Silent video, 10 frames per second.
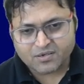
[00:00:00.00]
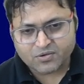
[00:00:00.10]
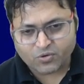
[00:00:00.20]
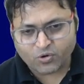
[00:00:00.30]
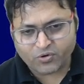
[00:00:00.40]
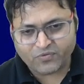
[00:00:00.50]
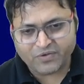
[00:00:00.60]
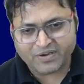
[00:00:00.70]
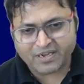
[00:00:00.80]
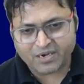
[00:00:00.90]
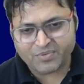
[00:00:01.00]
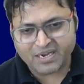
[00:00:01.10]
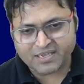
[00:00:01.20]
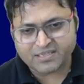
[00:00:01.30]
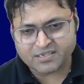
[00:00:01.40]
or V1 can be
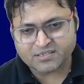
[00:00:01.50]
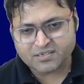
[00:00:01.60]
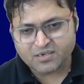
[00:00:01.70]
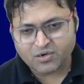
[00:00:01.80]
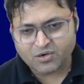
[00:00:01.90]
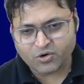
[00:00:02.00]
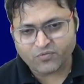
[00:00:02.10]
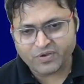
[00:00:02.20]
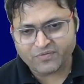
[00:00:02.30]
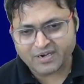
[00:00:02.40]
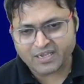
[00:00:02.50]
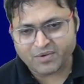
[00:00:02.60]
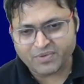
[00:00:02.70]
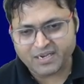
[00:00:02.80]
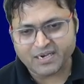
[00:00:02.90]
like this or V1 can
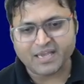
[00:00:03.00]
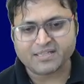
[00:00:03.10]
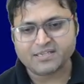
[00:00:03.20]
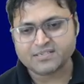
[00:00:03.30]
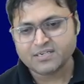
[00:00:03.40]
be like this.